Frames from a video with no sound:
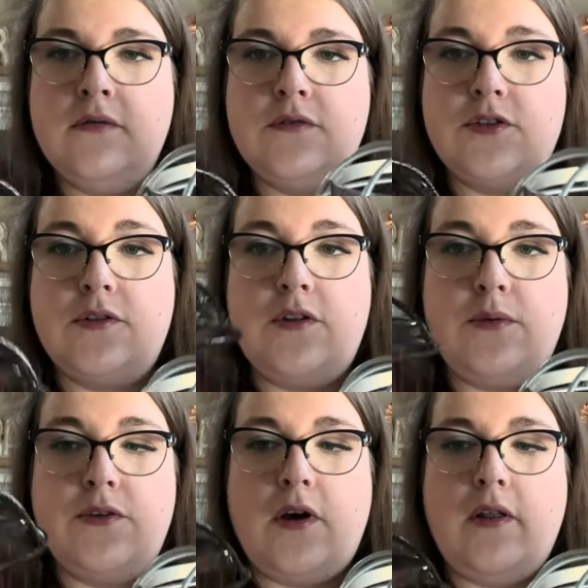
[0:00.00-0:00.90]
Just this
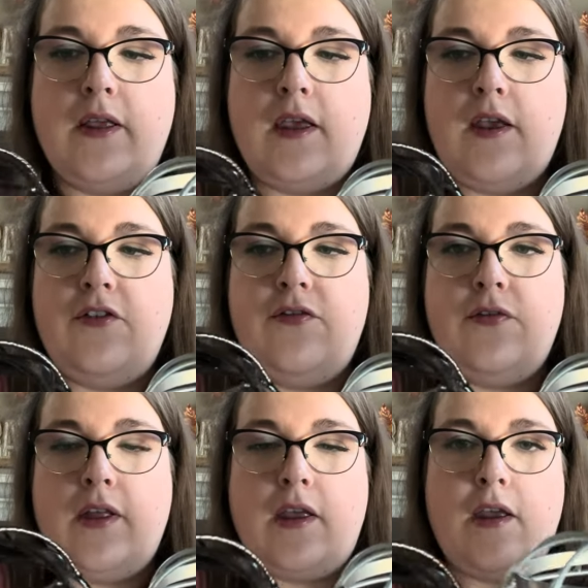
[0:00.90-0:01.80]
one's got like a,
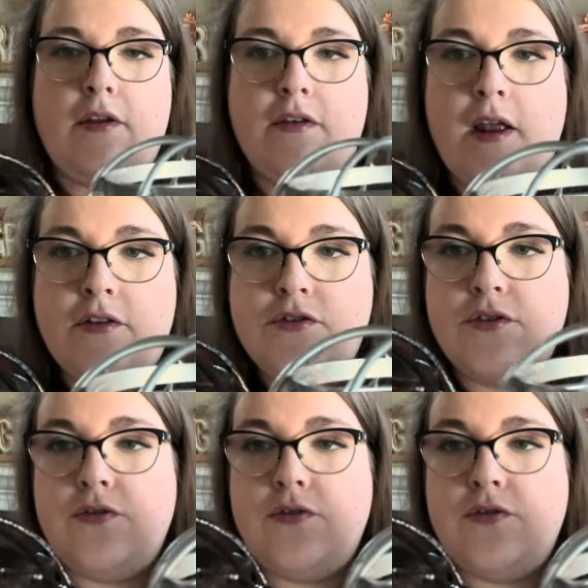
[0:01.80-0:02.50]
like a textured